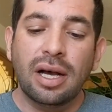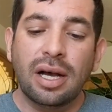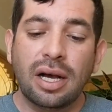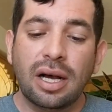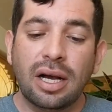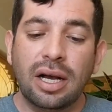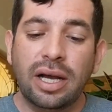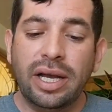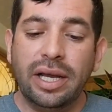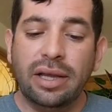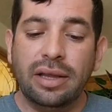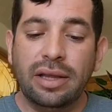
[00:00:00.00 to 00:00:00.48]

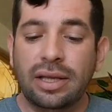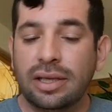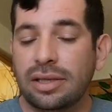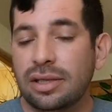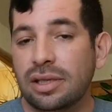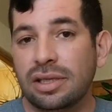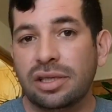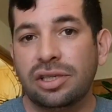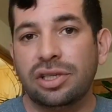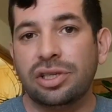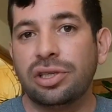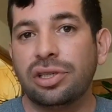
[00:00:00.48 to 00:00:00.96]
and
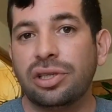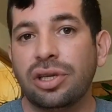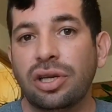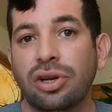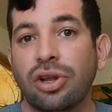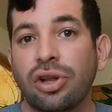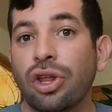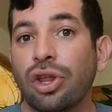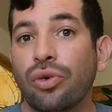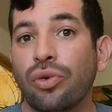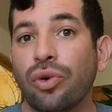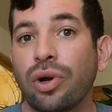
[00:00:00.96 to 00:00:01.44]
this is just
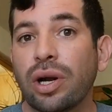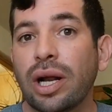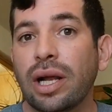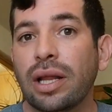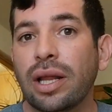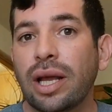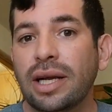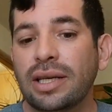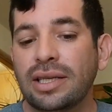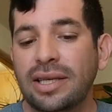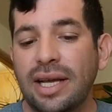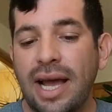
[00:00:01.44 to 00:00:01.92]
another one
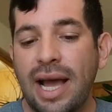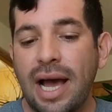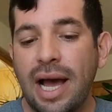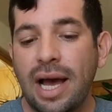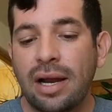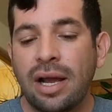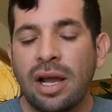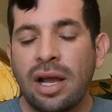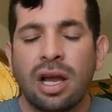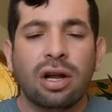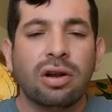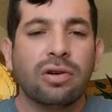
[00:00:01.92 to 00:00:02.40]
I like to
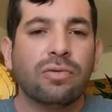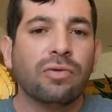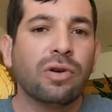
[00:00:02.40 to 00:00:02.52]
add.